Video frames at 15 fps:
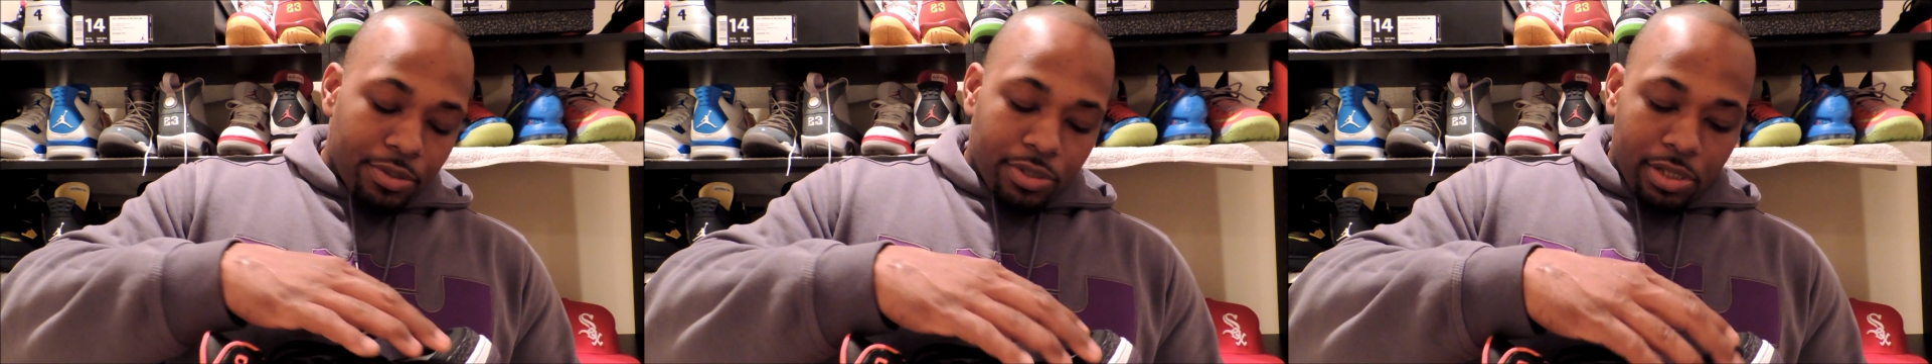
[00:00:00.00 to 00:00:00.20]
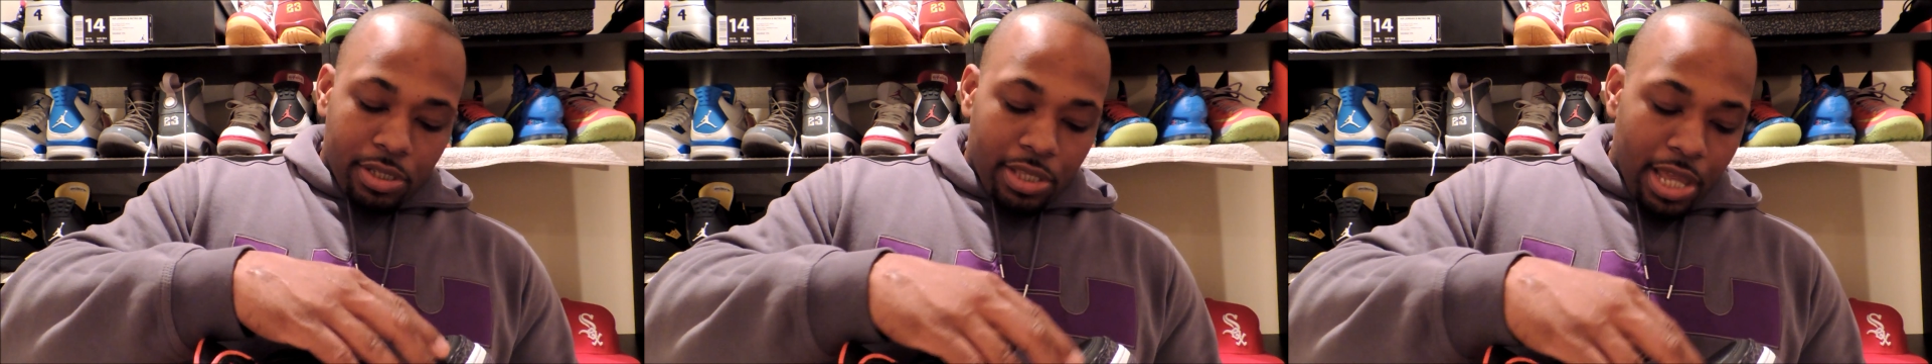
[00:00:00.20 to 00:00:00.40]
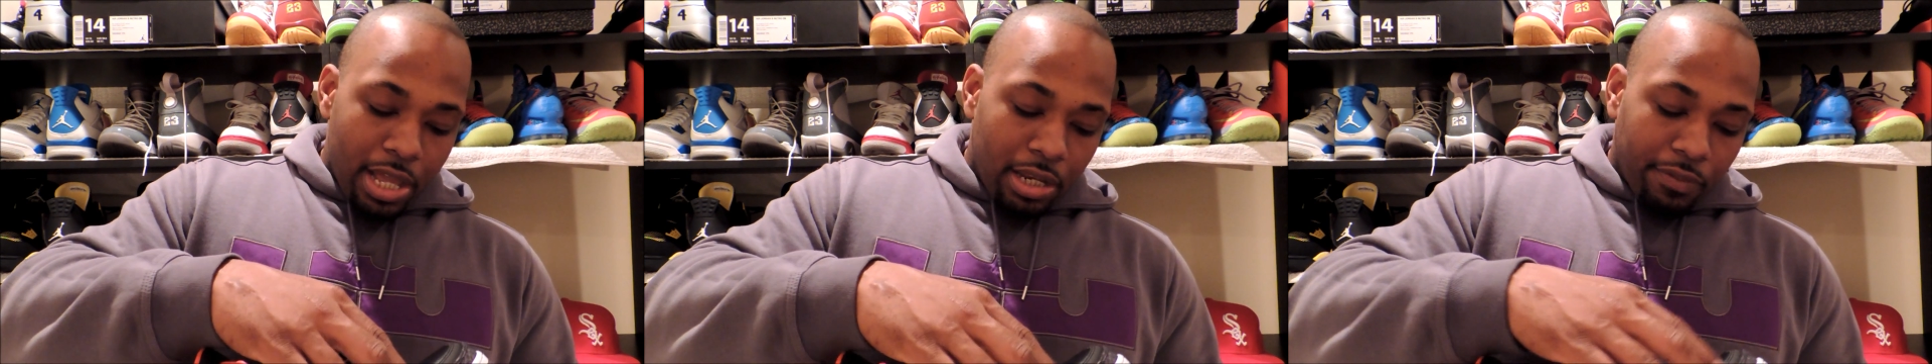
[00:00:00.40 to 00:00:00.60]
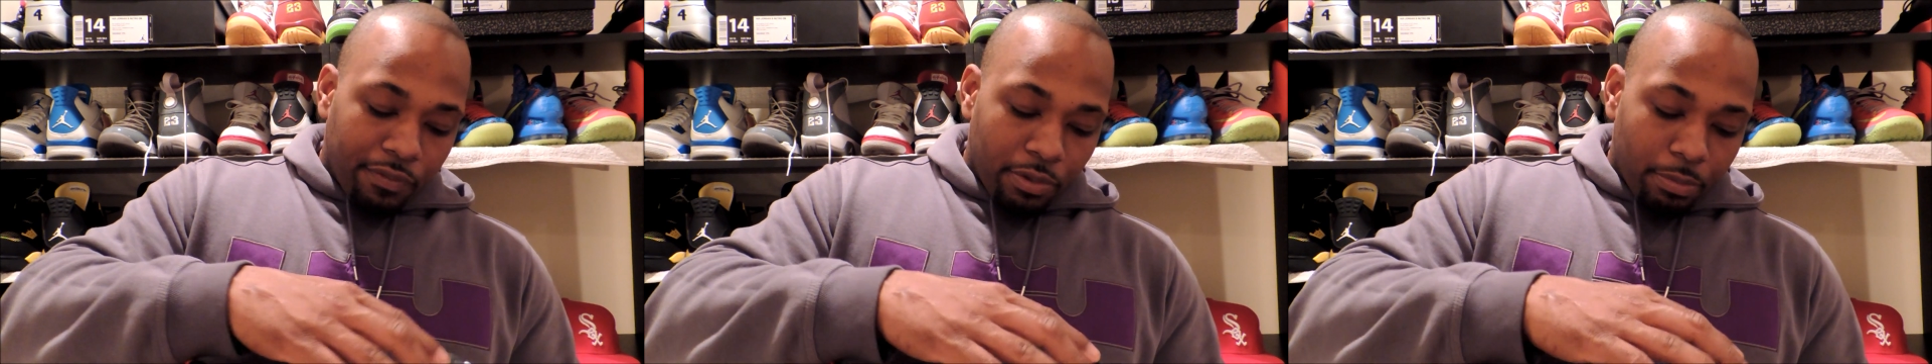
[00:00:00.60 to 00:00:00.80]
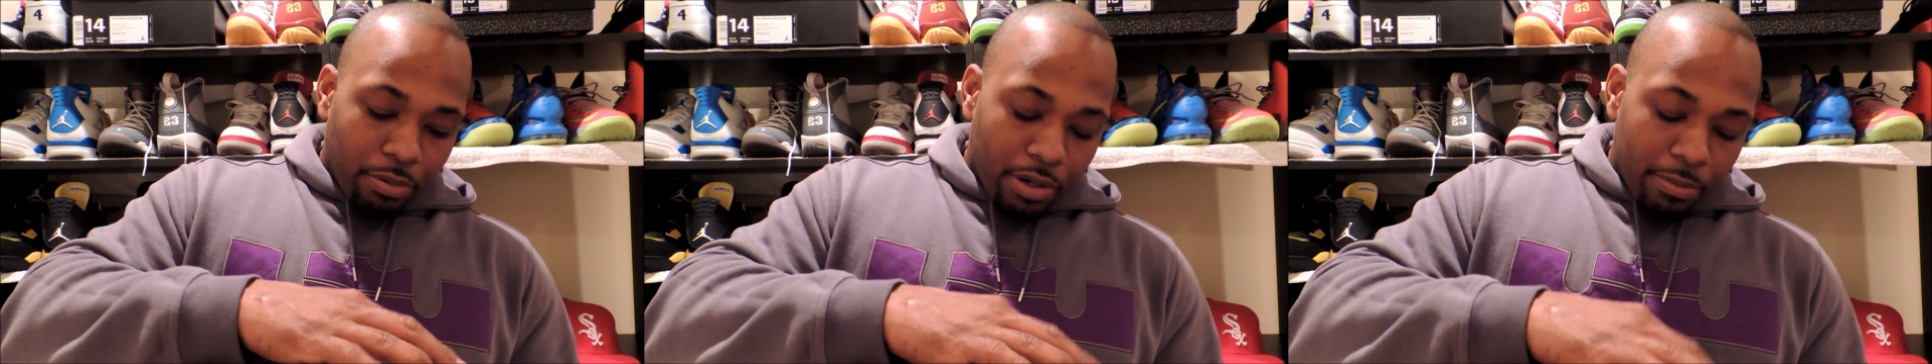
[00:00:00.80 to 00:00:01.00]
You'll see the
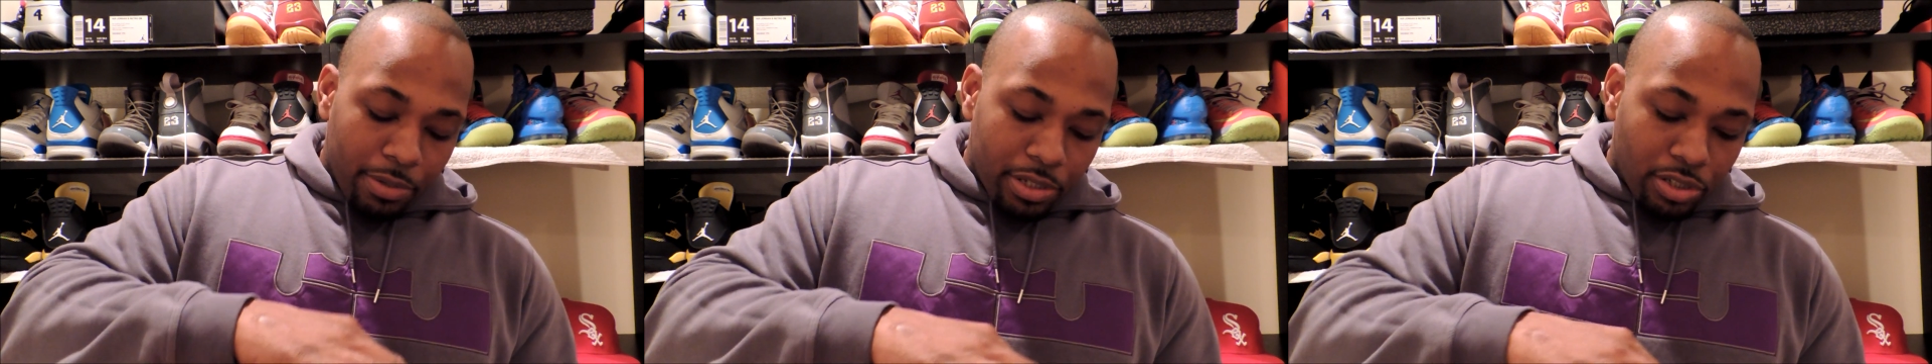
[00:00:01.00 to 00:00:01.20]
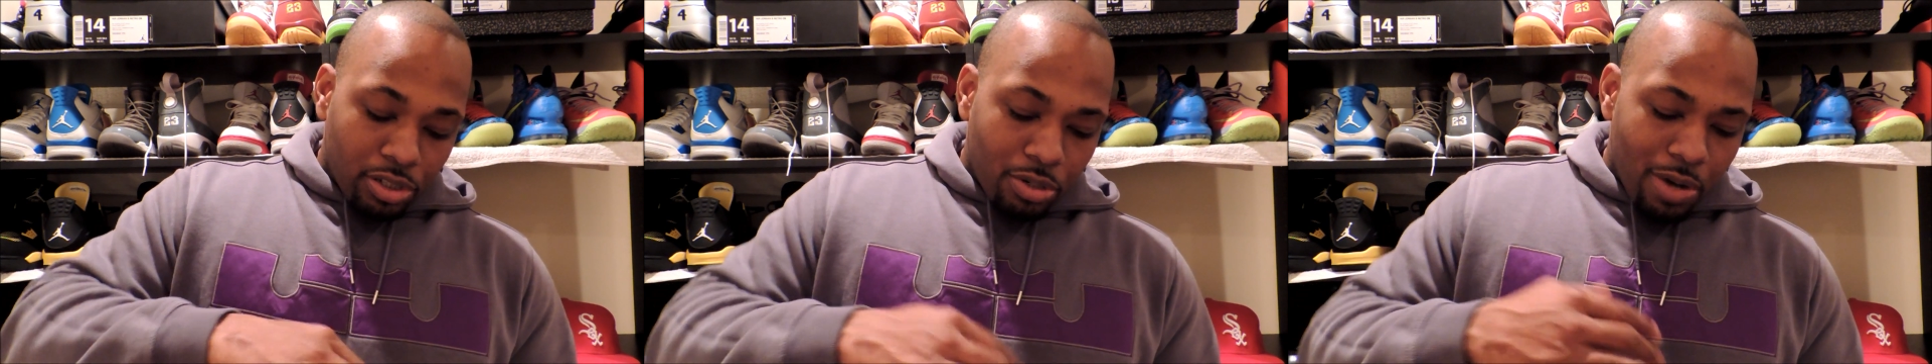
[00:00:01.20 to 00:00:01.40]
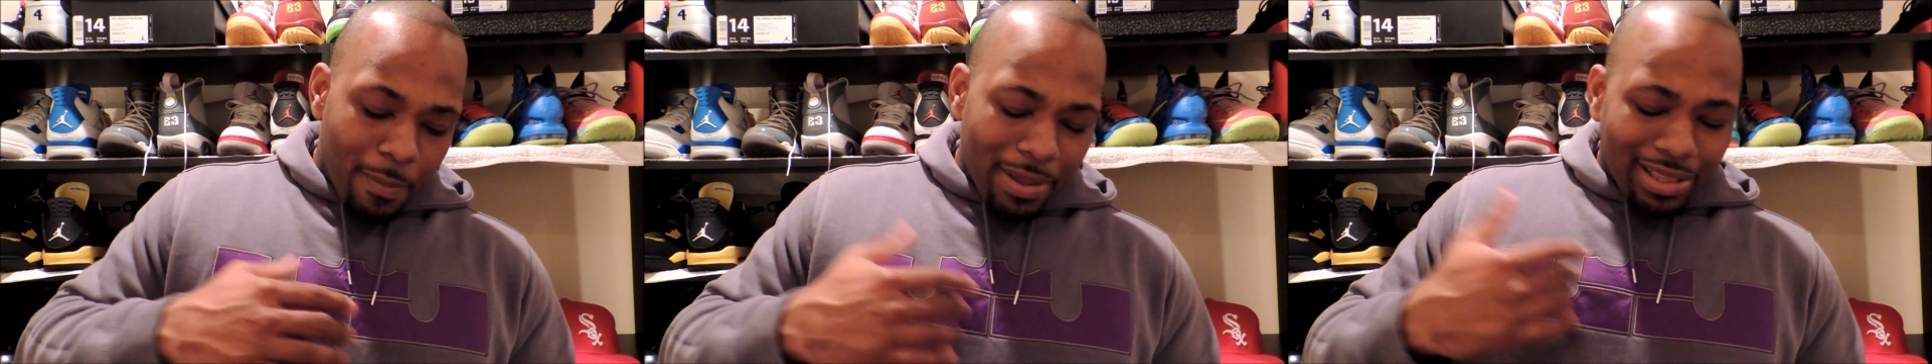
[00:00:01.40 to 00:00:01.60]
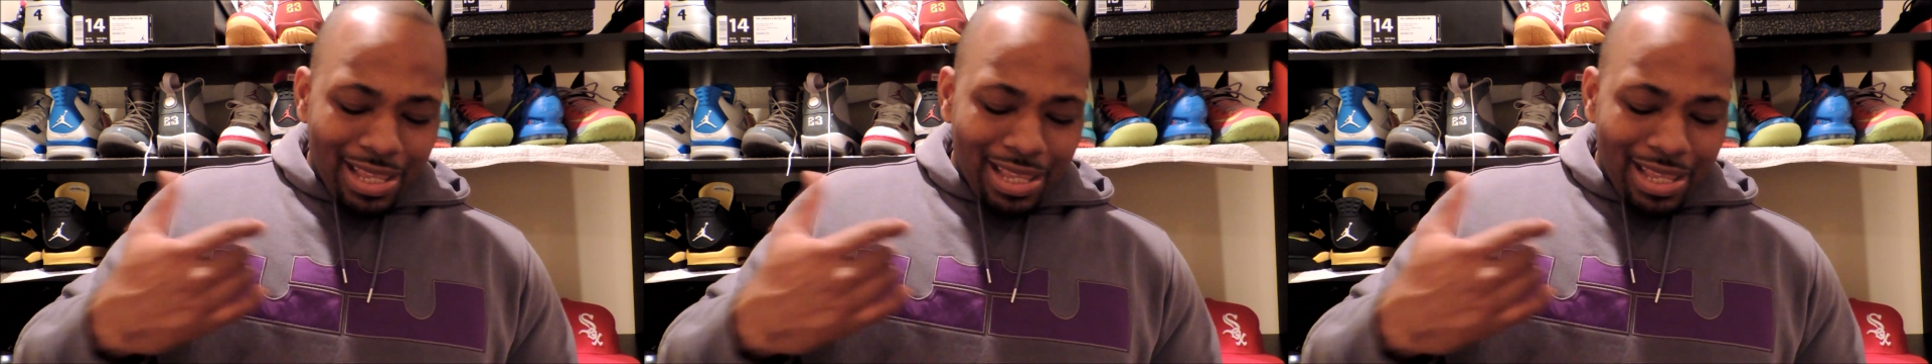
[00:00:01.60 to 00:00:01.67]
elephant print midsole wrap.